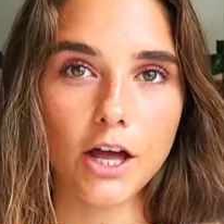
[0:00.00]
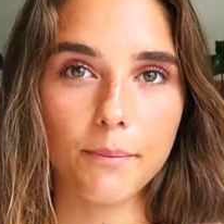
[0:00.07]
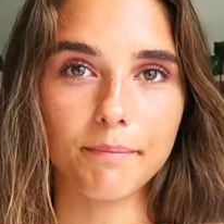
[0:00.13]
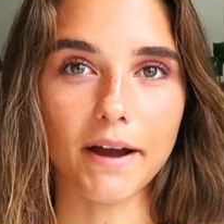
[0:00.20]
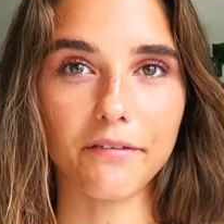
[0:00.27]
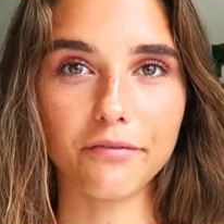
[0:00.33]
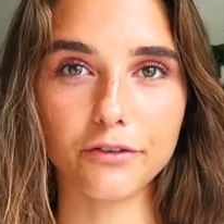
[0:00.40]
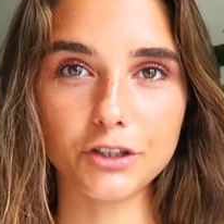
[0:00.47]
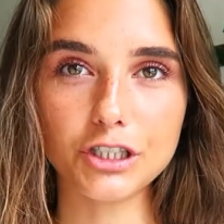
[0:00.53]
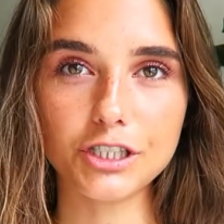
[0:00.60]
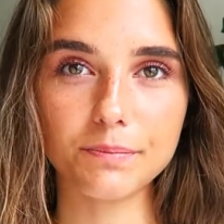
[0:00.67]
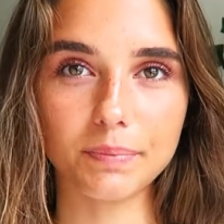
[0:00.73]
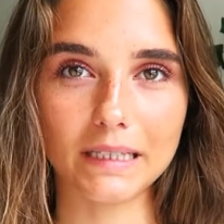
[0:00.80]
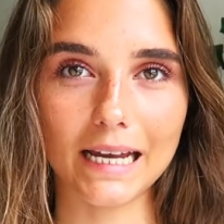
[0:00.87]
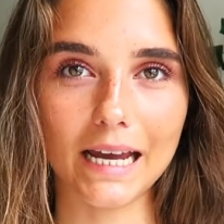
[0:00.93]
My
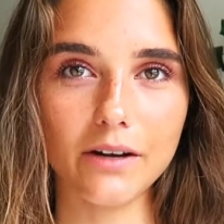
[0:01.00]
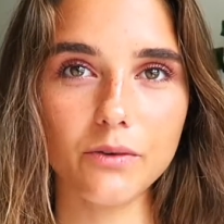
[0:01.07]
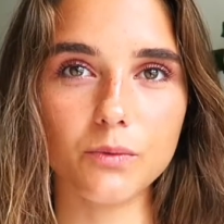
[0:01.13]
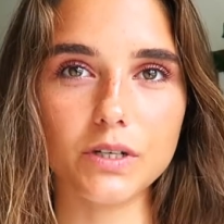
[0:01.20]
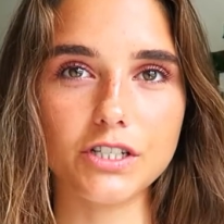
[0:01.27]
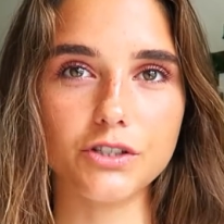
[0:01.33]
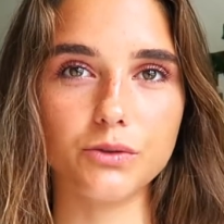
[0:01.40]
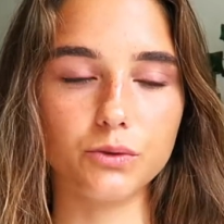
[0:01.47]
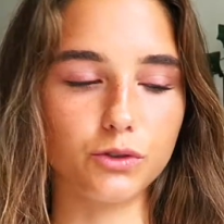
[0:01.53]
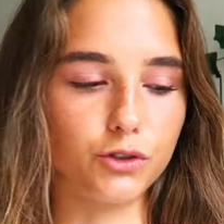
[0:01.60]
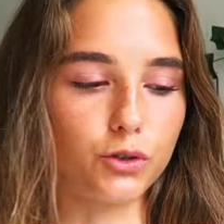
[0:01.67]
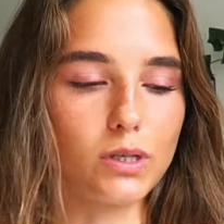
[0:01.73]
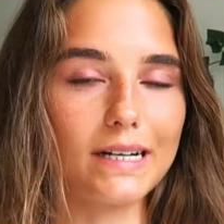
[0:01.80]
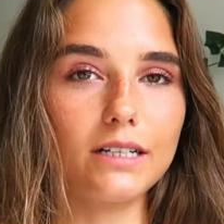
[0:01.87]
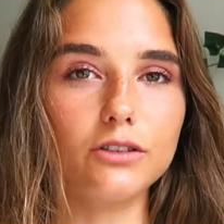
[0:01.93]
first plan was to
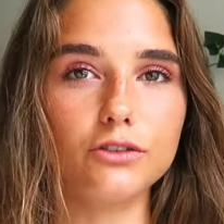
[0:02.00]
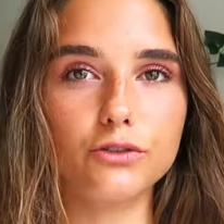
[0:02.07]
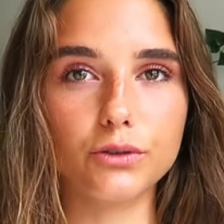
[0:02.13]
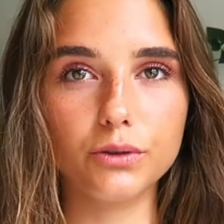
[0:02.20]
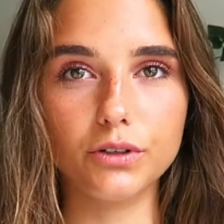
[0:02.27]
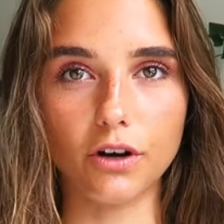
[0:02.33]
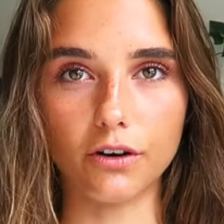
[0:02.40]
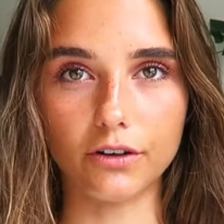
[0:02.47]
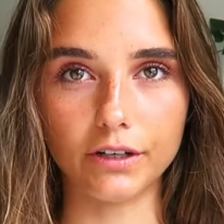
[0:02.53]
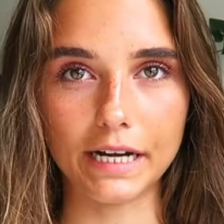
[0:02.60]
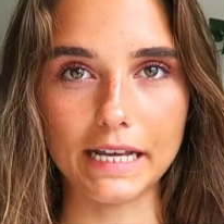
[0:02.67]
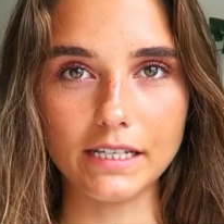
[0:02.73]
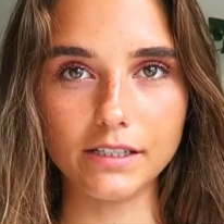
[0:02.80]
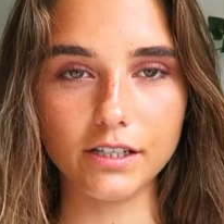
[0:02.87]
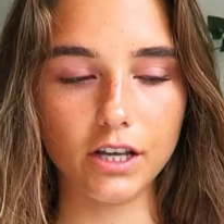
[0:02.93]
drill through the
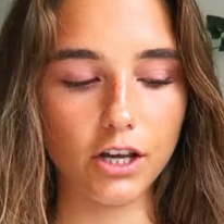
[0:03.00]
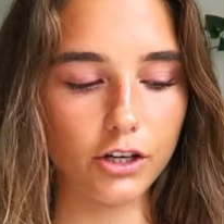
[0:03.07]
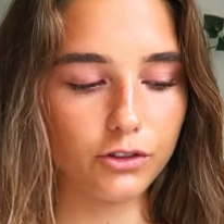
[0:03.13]
harness